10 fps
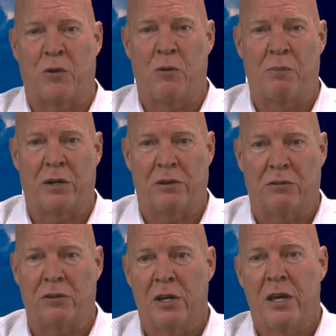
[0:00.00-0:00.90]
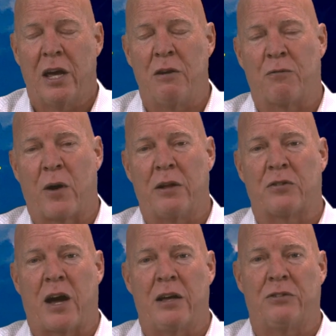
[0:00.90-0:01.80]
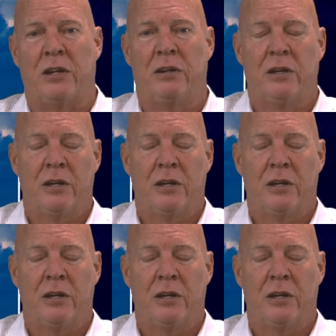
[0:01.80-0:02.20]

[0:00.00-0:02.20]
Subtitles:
food business and franchising.